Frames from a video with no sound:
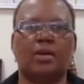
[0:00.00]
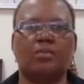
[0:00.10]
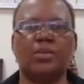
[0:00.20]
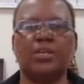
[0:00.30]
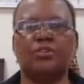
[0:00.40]

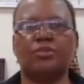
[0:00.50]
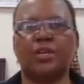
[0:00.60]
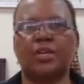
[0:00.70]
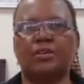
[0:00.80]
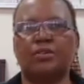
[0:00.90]
I'm here
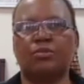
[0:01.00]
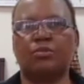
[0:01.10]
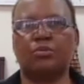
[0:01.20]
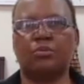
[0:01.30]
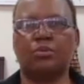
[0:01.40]
today
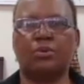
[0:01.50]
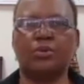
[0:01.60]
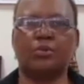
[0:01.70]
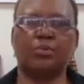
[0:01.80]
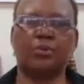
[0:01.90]
to
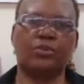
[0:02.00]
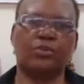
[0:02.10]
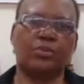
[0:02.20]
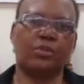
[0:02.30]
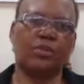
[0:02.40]
contribute
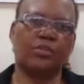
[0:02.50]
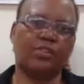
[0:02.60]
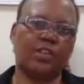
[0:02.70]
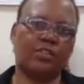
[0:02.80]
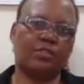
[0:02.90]
to
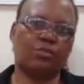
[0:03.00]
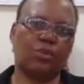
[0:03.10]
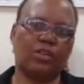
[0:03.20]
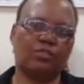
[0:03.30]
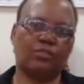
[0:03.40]
this year's
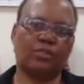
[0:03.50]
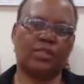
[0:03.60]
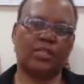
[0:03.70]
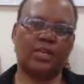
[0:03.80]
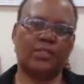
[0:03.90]
World
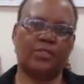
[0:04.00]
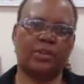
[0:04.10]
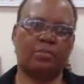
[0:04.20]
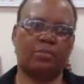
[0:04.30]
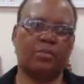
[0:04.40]
Food Day
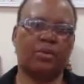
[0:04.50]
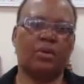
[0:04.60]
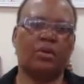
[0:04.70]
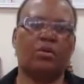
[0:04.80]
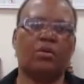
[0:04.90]
theme
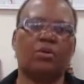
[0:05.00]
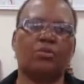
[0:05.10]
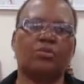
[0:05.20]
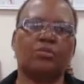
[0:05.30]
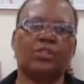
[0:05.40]

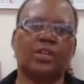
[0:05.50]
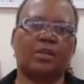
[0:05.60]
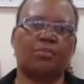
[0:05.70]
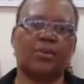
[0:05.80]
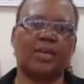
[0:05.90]
on
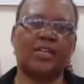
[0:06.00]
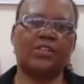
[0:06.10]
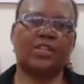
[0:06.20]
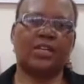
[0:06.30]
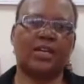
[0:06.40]
social
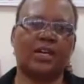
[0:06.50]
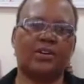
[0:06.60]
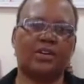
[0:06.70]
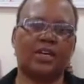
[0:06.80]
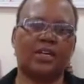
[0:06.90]
protection and
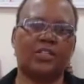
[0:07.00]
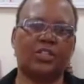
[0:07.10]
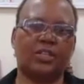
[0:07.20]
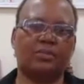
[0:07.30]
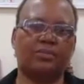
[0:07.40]

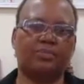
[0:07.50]
agriculture.